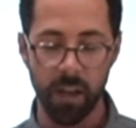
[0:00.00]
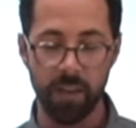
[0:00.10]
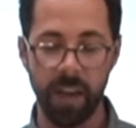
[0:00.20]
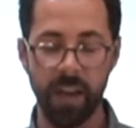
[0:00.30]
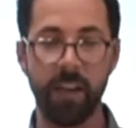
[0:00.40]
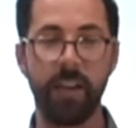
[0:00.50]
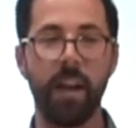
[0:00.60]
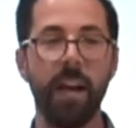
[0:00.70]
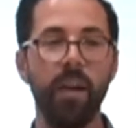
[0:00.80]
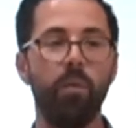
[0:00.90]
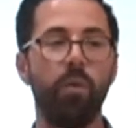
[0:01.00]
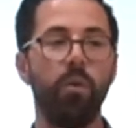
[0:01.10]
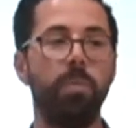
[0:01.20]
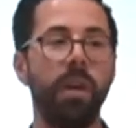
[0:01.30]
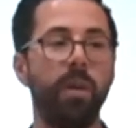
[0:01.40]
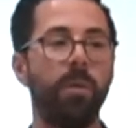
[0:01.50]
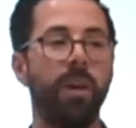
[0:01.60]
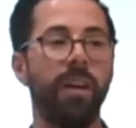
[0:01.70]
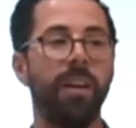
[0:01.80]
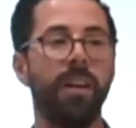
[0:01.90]
that night will be
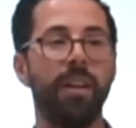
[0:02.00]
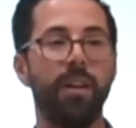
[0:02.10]
what?